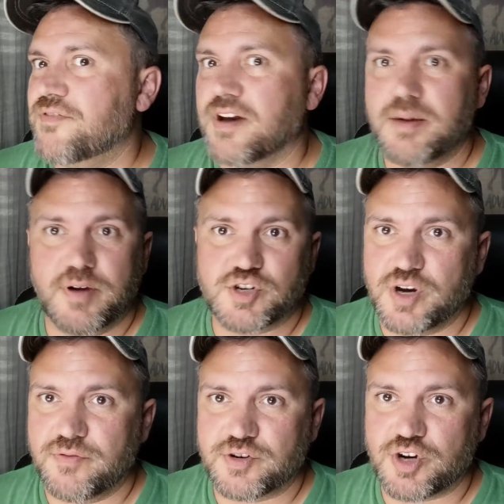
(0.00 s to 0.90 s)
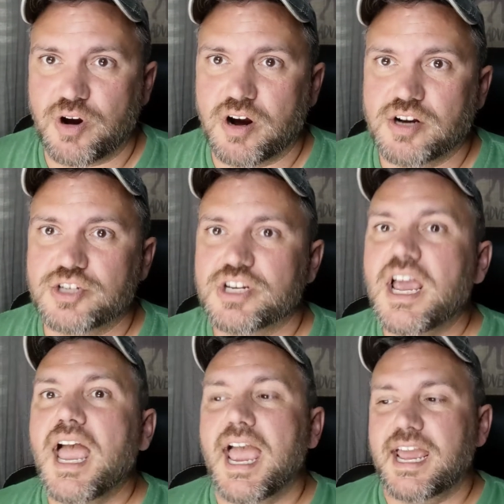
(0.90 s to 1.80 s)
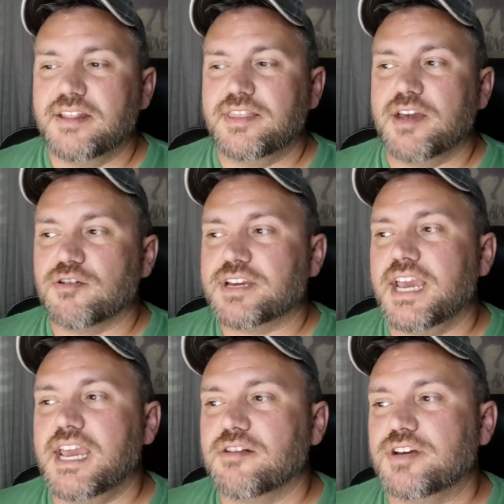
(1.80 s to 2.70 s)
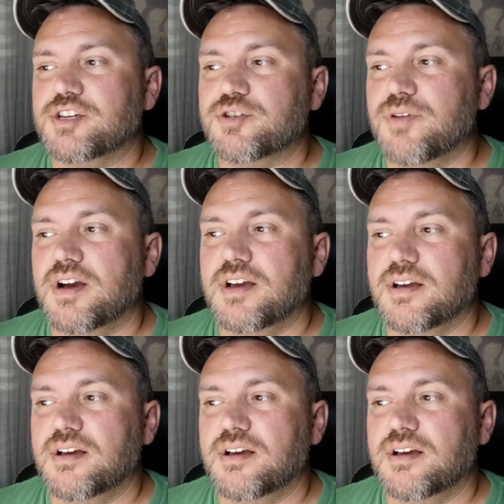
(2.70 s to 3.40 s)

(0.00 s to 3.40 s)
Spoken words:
very much overcharged, and they are catering to